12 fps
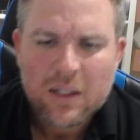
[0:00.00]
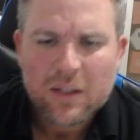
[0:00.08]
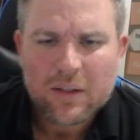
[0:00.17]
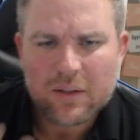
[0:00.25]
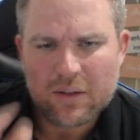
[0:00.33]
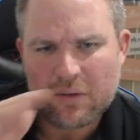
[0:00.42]

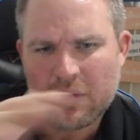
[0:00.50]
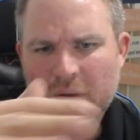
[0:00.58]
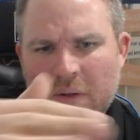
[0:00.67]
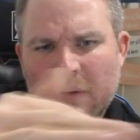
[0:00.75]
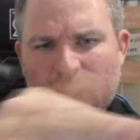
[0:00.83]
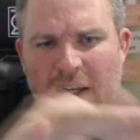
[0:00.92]

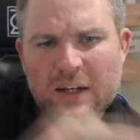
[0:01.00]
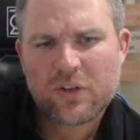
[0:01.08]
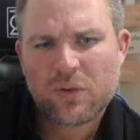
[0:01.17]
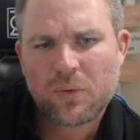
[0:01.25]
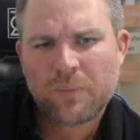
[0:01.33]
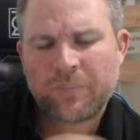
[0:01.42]
The
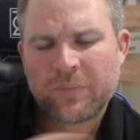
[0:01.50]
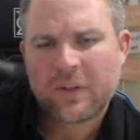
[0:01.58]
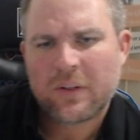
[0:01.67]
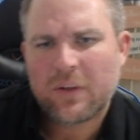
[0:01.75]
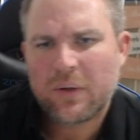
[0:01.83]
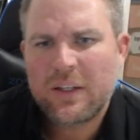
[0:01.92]
actual,
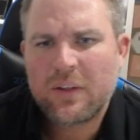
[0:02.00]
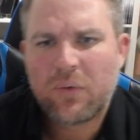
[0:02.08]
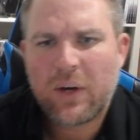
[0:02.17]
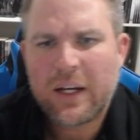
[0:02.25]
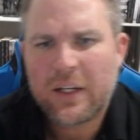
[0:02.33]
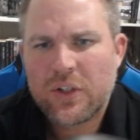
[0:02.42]
so in the
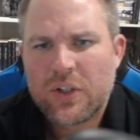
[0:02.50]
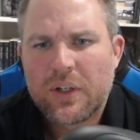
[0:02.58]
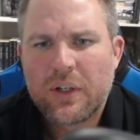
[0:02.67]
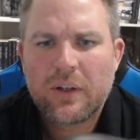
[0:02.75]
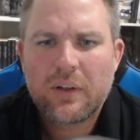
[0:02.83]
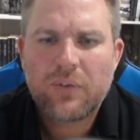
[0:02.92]
range,
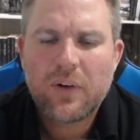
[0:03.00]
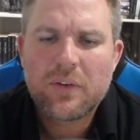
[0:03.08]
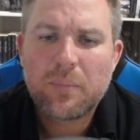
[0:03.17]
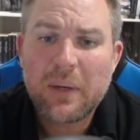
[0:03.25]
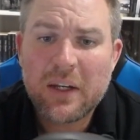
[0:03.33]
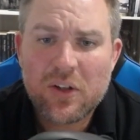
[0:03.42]
as far as the
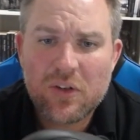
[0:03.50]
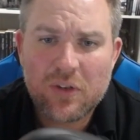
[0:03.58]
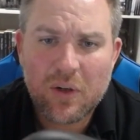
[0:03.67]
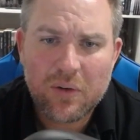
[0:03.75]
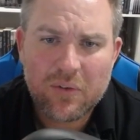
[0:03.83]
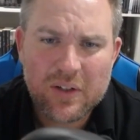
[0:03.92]
Benq
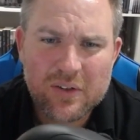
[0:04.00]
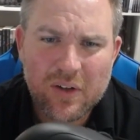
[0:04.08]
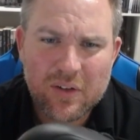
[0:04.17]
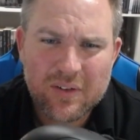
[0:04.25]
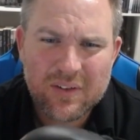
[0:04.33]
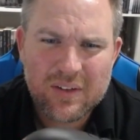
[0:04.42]
Zowie range
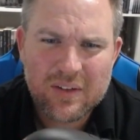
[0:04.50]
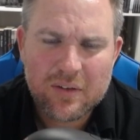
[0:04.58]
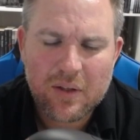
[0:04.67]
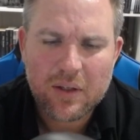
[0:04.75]
goes, this is